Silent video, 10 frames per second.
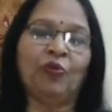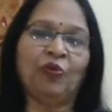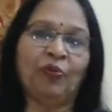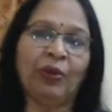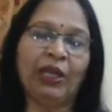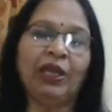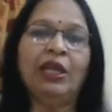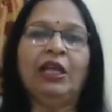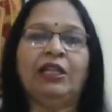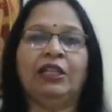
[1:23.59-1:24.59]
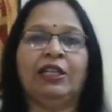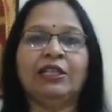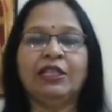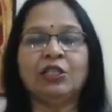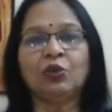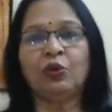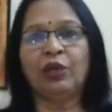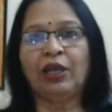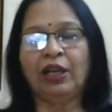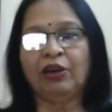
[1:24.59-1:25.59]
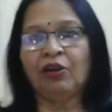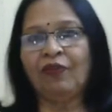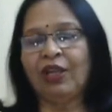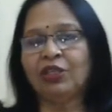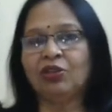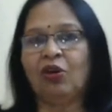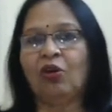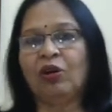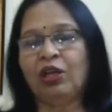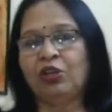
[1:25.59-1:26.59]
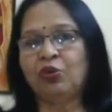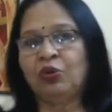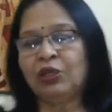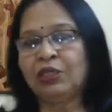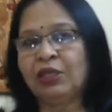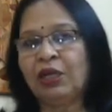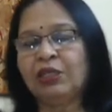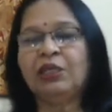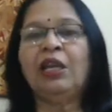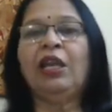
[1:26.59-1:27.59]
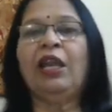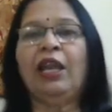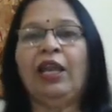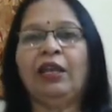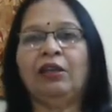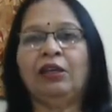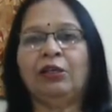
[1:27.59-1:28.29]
mean the disease could aggravate or it could result in